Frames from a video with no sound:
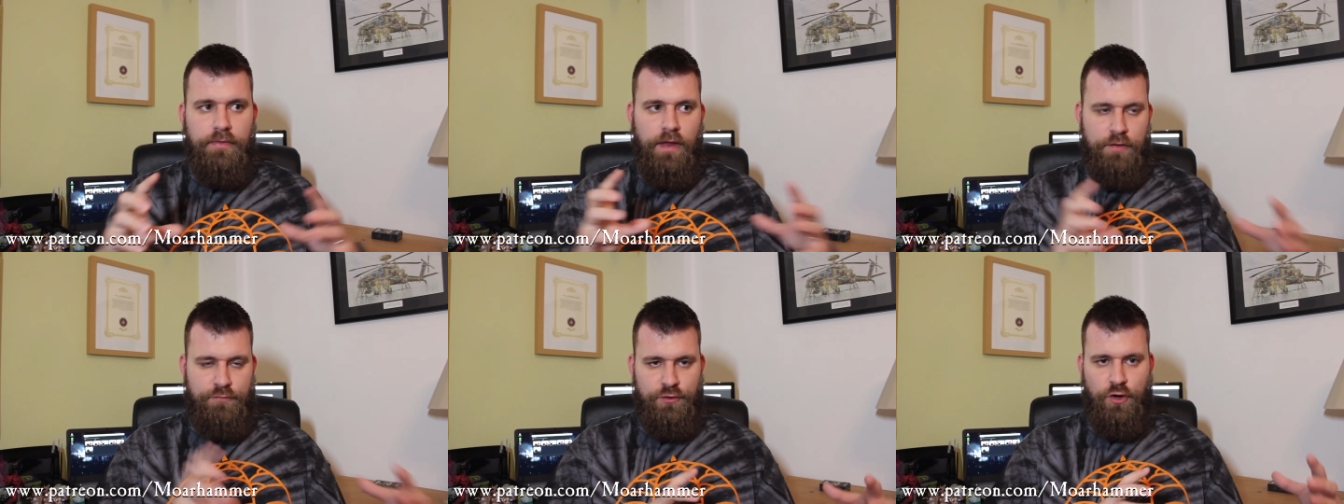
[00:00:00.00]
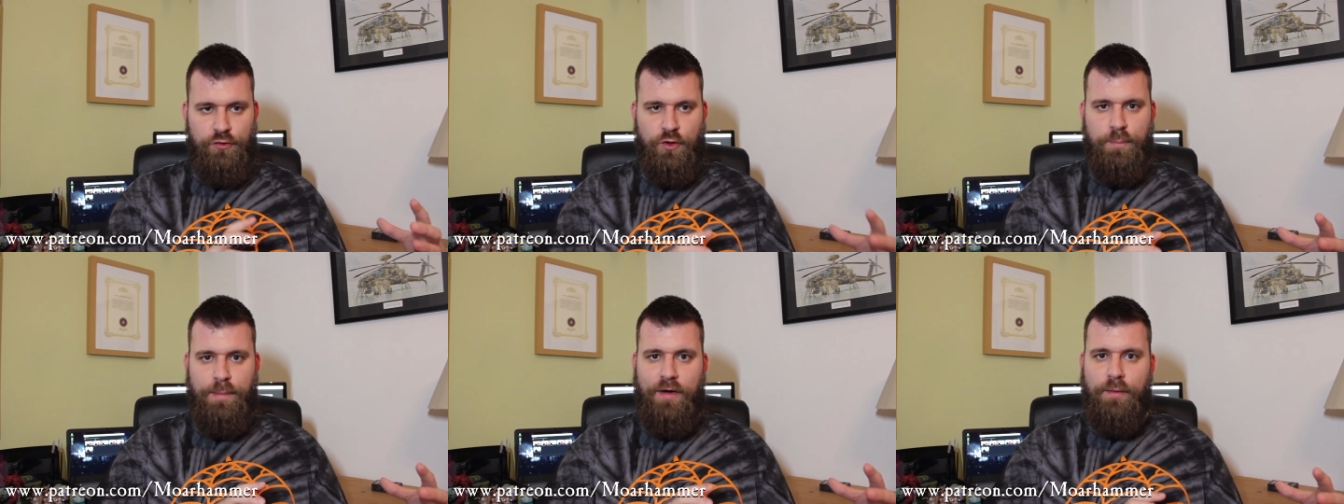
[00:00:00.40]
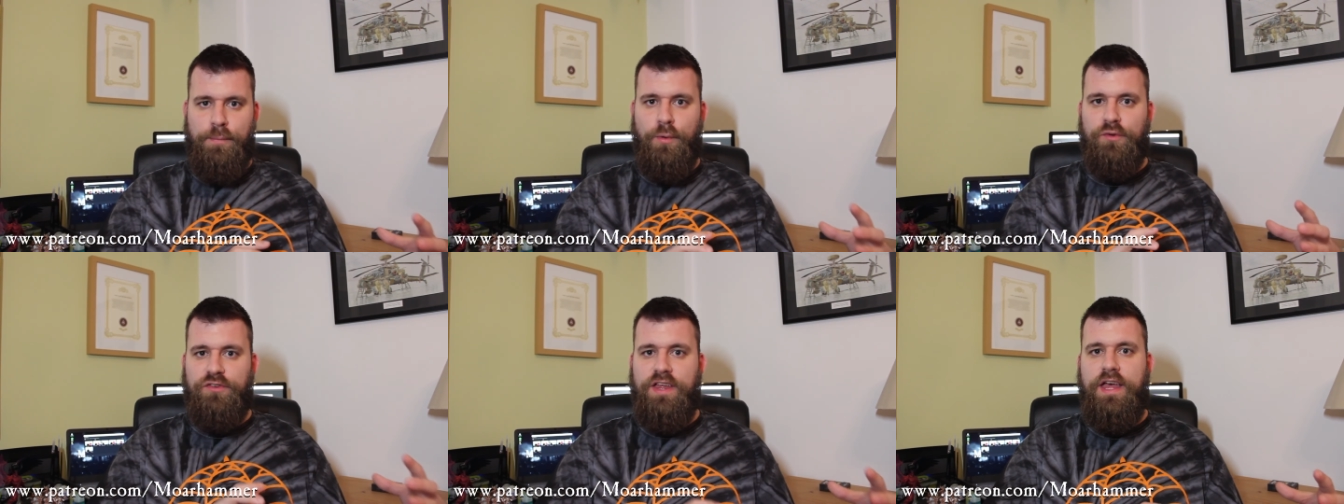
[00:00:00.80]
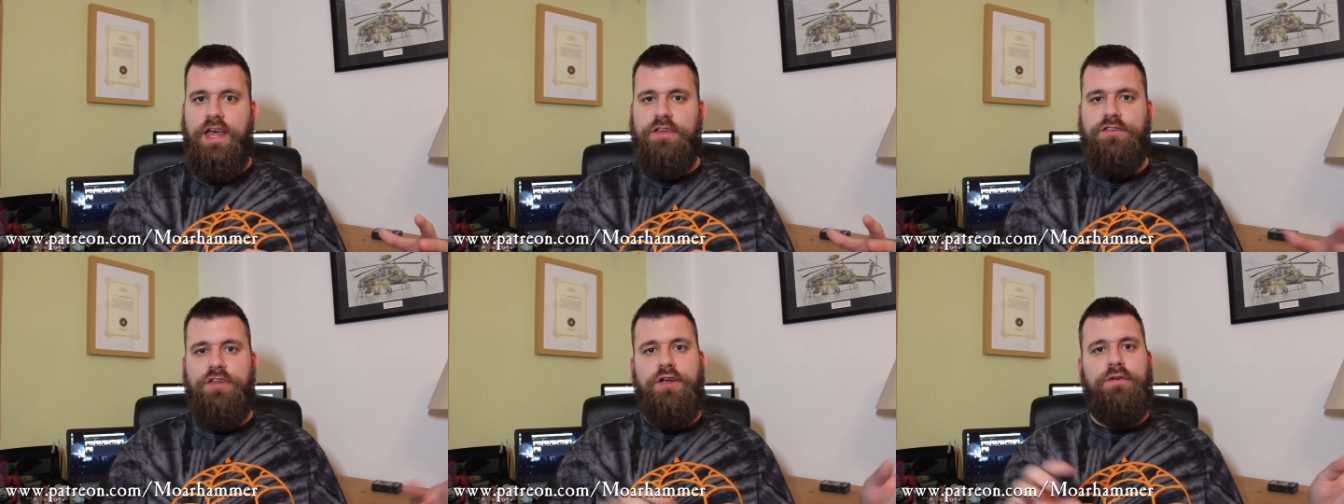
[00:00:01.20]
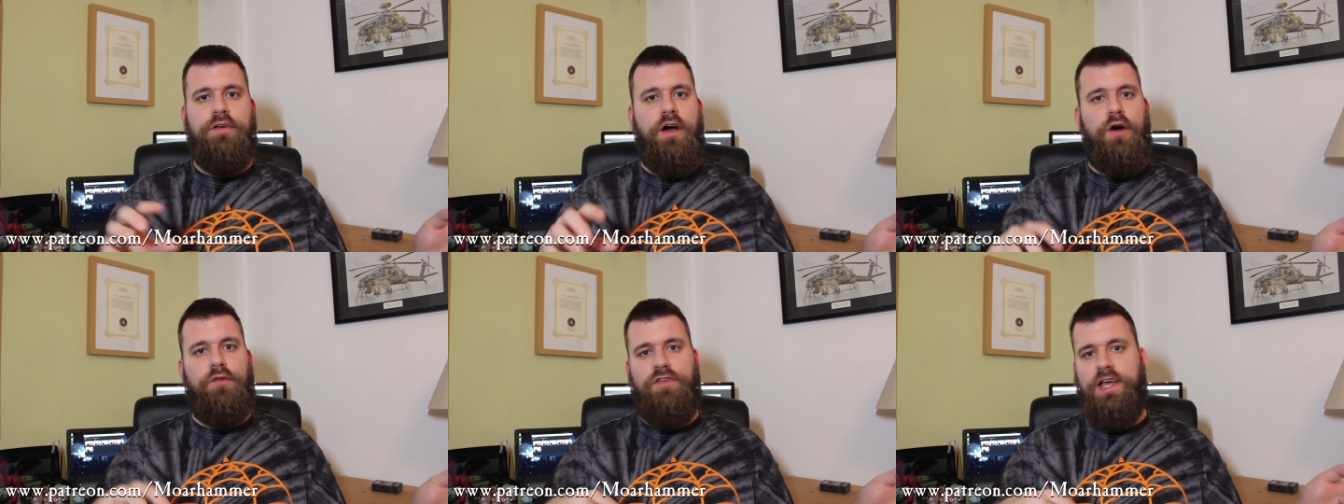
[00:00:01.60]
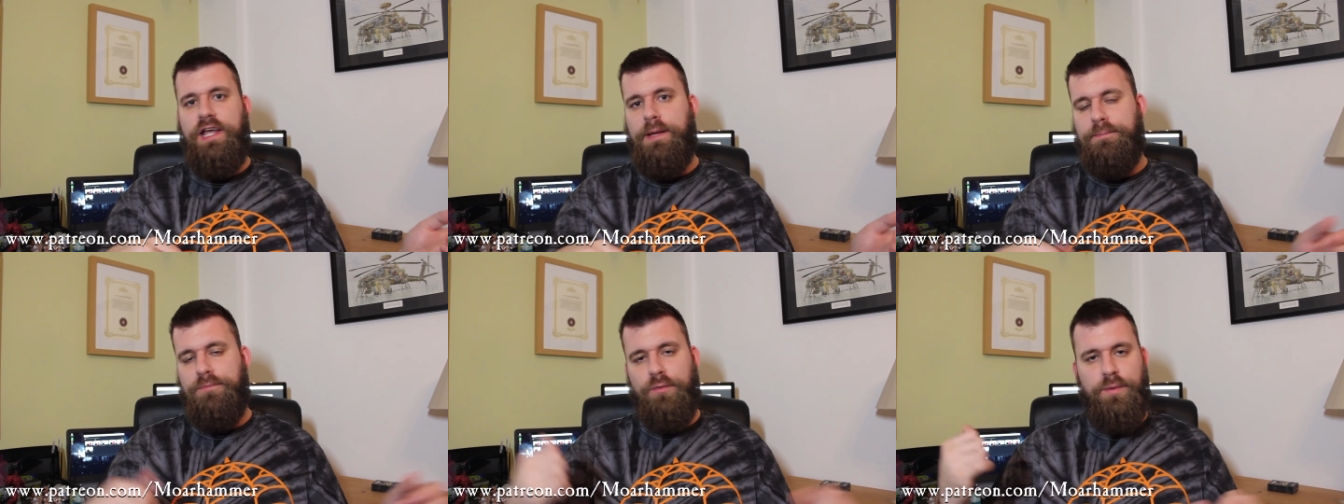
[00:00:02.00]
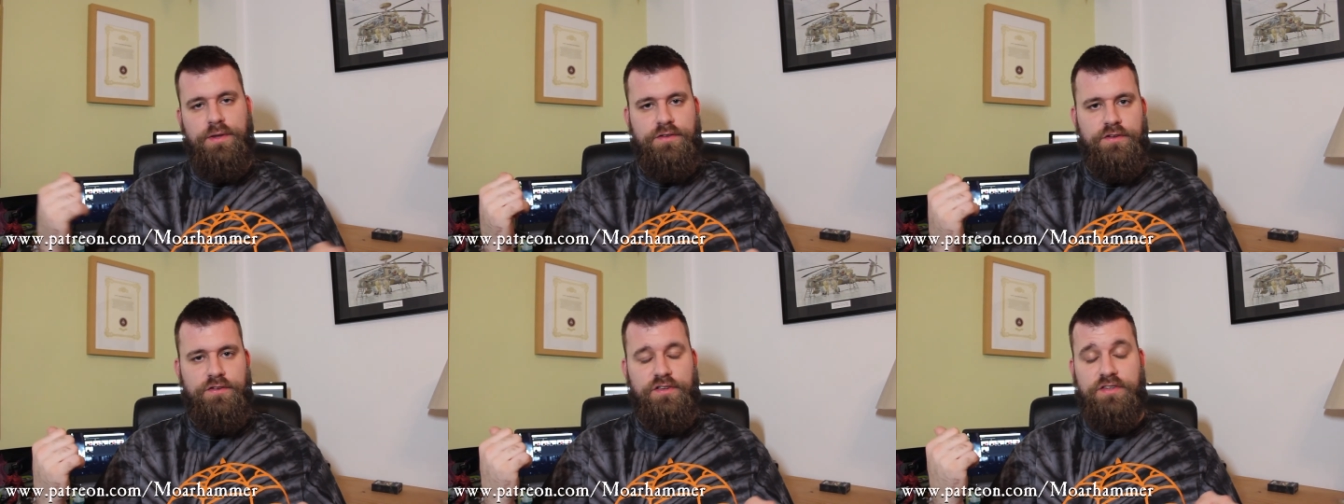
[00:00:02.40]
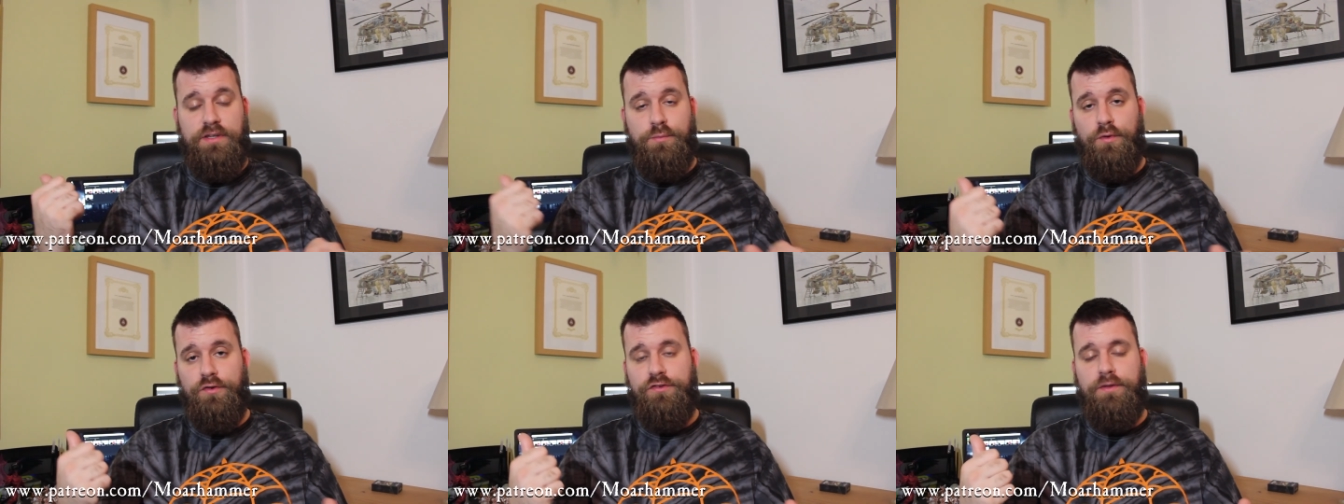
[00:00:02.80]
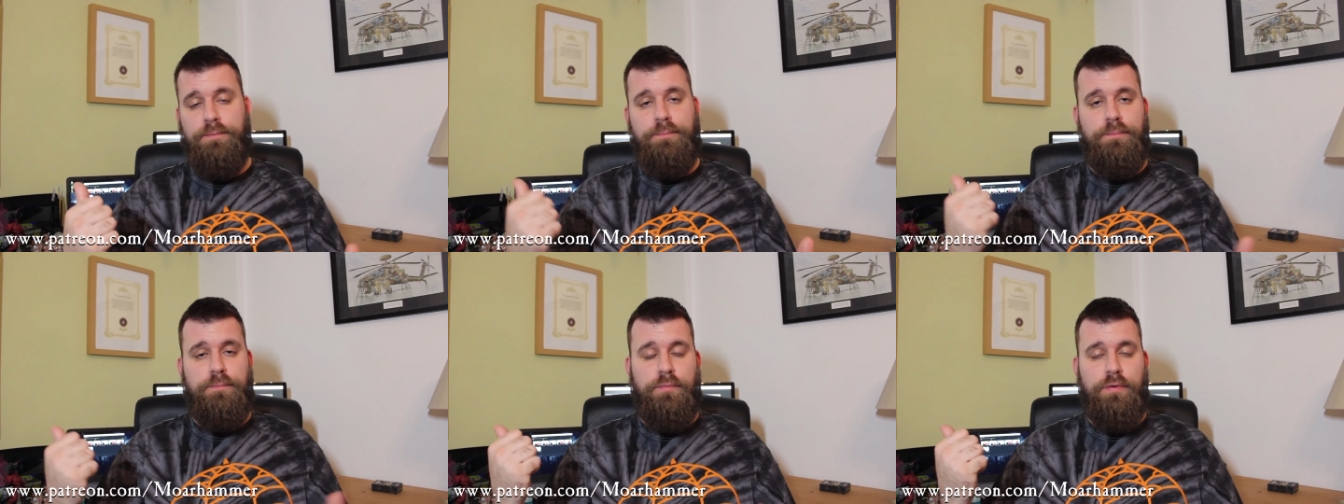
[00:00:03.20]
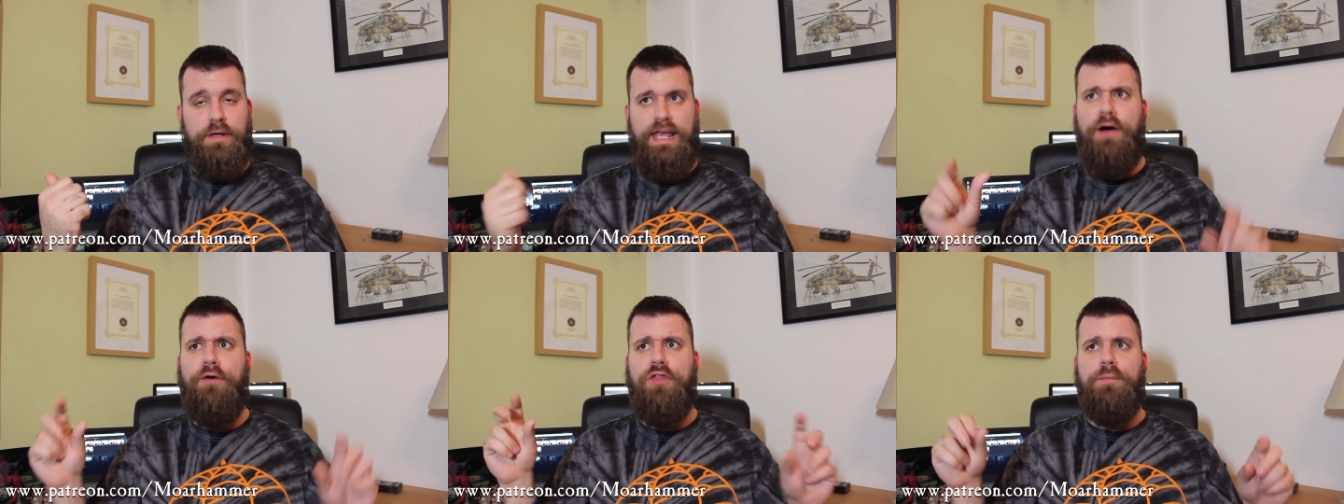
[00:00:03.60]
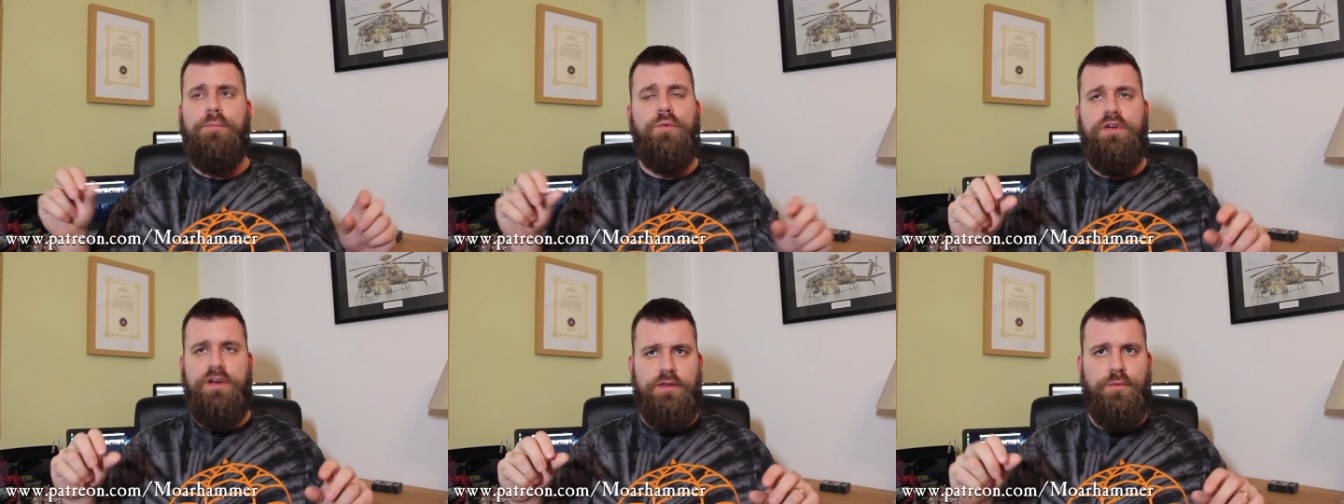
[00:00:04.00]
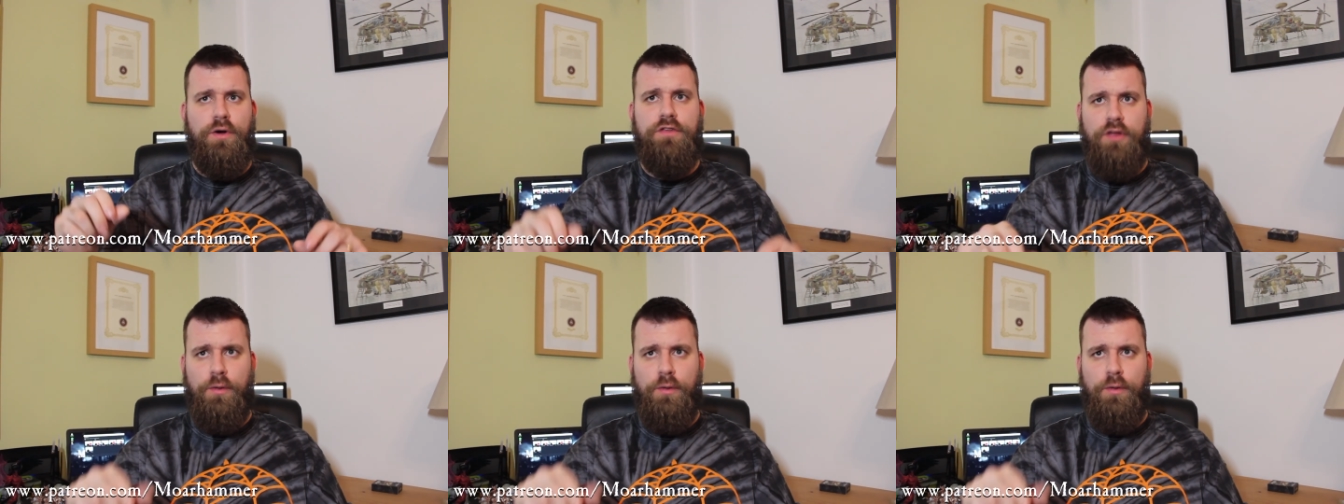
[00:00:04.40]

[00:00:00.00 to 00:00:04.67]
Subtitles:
if we're not doing battle reports here soon, I'll take him to Winters because he wants to kill them, were his words.